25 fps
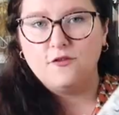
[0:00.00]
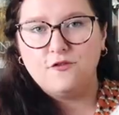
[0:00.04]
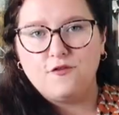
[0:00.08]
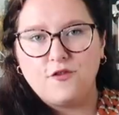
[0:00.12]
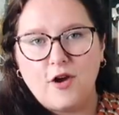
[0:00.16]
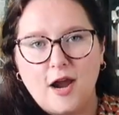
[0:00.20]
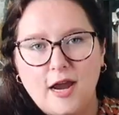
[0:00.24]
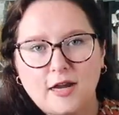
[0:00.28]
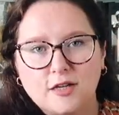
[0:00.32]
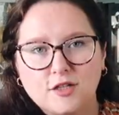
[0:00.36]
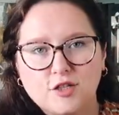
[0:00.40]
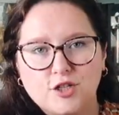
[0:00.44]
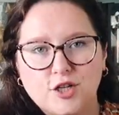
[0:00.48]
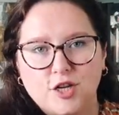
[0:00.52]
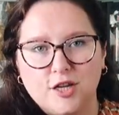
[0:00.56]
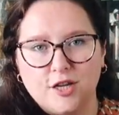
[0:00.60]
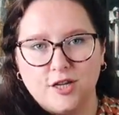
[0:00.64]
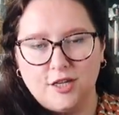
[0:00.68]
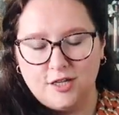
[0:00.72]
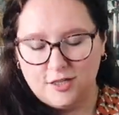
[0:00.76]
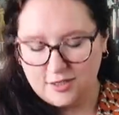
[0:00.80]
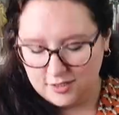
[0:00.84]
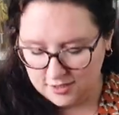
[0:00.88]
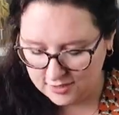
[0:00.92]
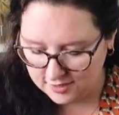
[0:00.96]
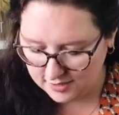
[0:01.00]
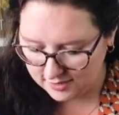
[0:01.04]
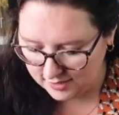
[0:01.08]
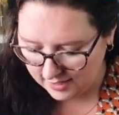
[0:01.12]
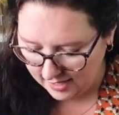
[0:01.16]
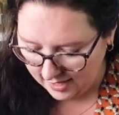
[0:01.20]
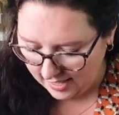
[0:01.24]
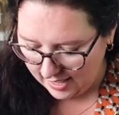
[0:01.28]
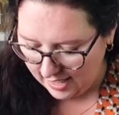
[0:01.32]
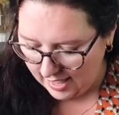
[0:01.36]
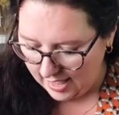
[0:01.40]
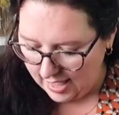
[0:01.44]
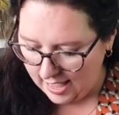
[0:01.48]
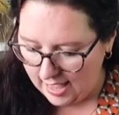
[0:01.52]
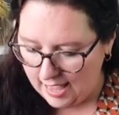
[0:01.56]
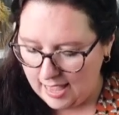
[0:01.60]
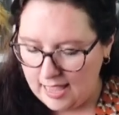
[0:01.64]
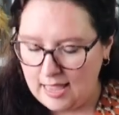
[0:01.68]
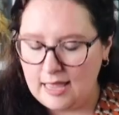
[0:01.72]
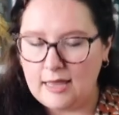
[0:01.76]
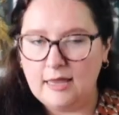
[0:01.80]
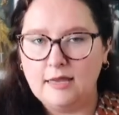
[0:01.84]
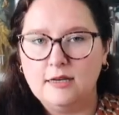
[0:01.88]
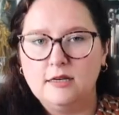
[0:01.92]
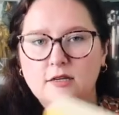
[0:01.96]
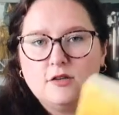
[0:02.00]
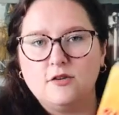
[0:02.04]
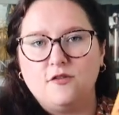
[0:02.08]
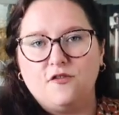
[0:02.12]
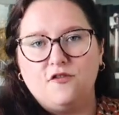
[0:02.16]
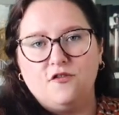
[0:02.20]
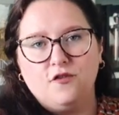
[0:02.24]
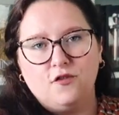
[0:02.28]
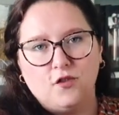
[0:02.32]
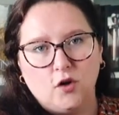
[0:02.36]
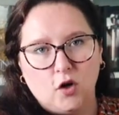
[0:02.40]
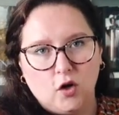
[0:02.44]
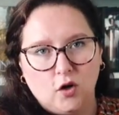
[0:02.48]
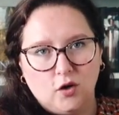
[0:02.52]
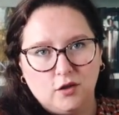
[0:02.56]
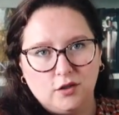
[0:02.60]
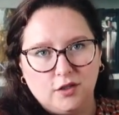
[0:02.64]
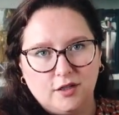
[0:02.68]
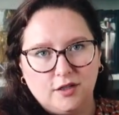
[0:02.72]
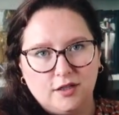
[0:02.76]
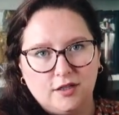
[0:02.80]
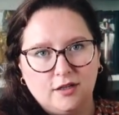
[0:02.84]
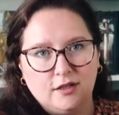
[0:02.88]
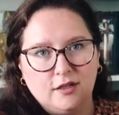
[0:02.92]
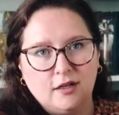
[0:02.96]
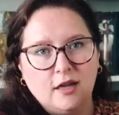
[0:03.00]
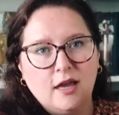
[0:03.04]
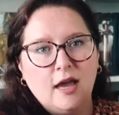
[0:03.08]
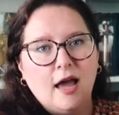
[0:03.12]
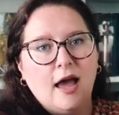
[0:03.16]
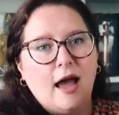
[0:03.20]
fractured and fallen.